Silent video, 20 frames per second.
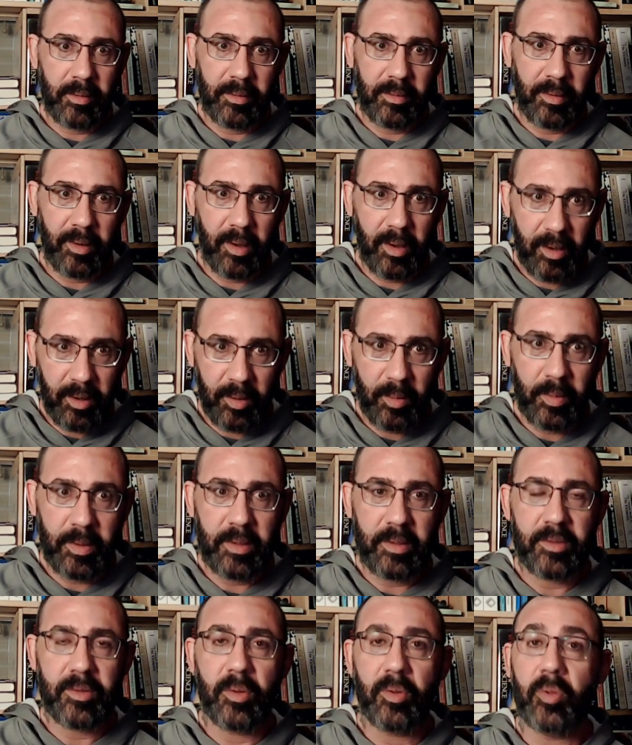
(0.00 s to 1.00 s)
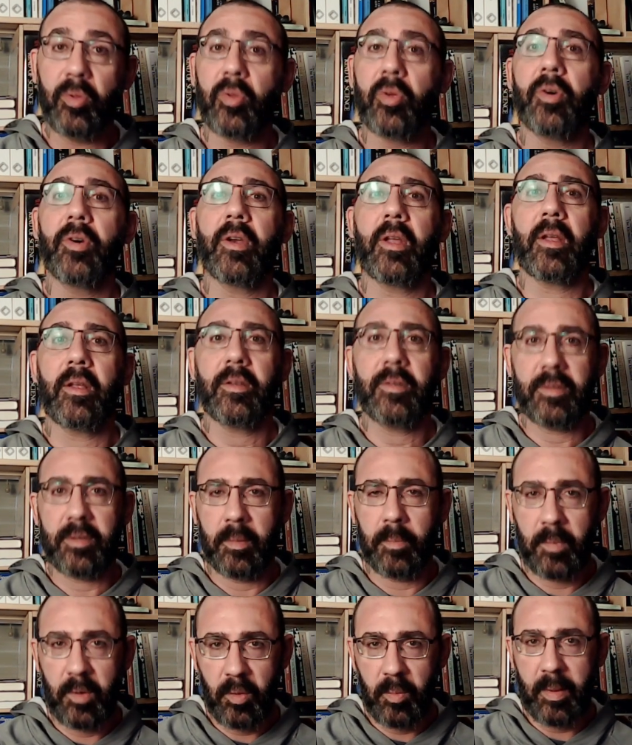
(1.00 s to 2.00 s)
always learning
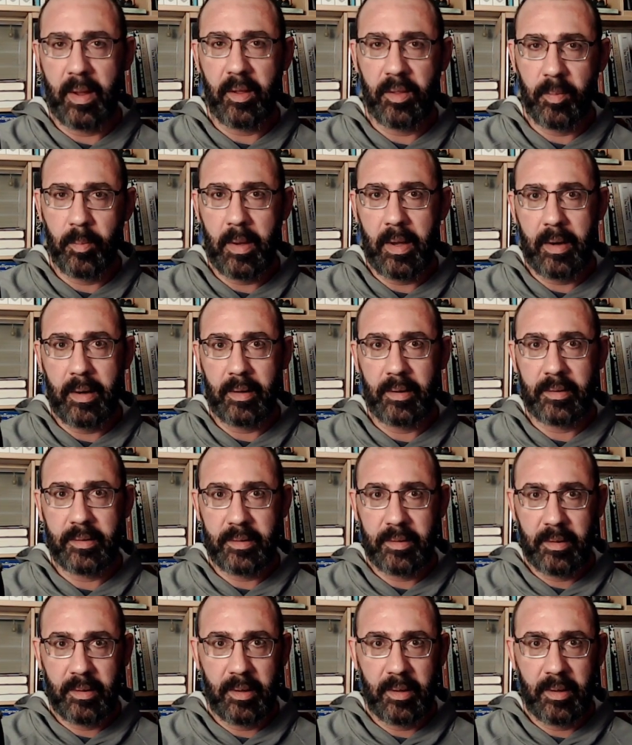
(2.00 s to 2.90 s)
some new mathematics,